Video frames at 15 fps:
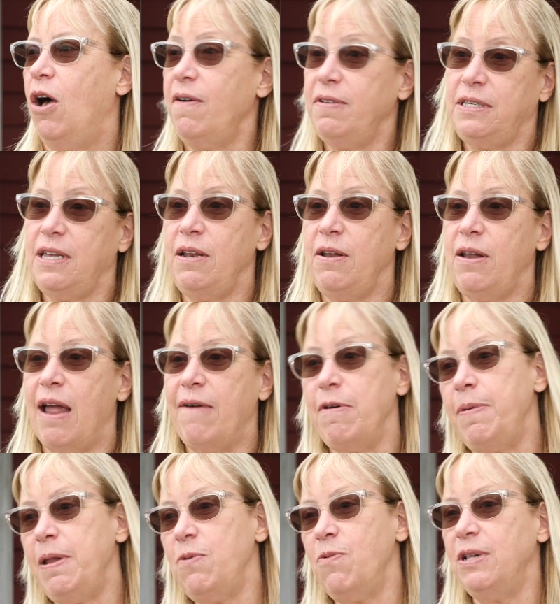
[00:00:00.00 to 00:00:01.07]
All of a sudden,
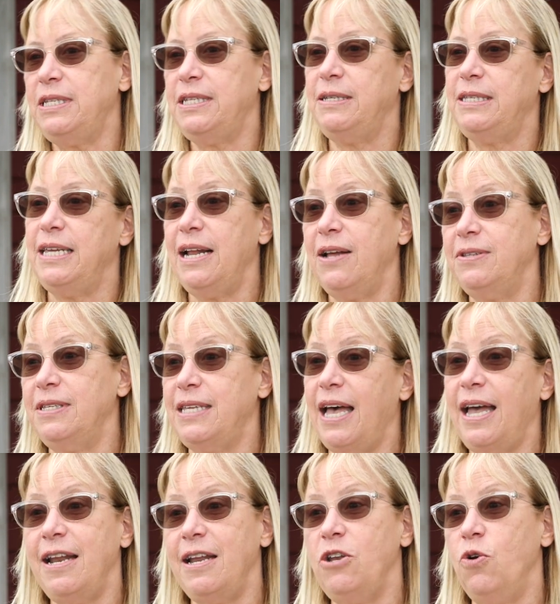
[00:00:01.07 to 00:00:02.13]
everybody wants to sit
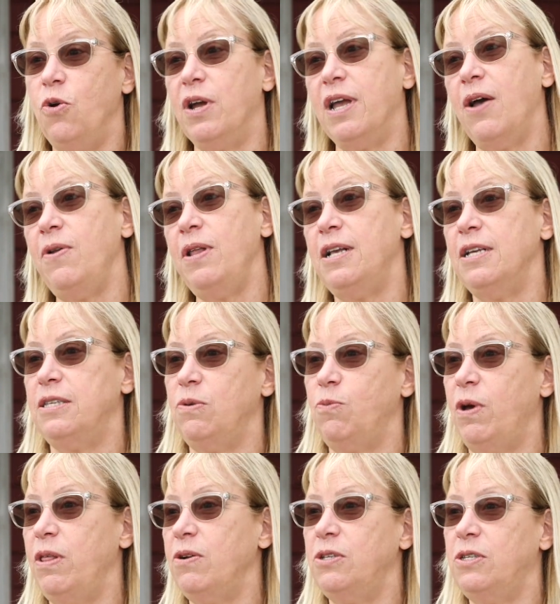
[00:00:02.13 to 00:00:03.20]
outside in Door County because the
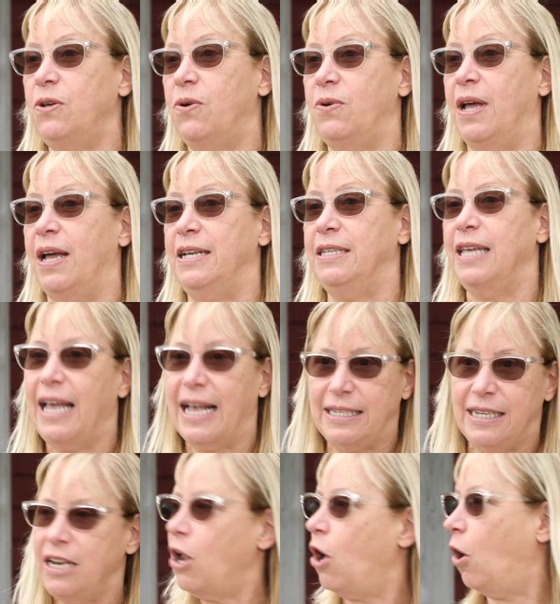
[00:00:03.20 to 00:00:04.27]
weather's so nice.
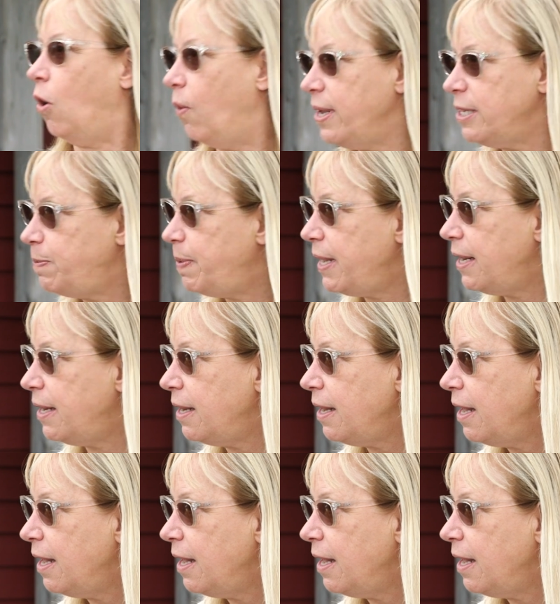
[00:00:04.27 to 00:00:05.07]
Hasn't it always been?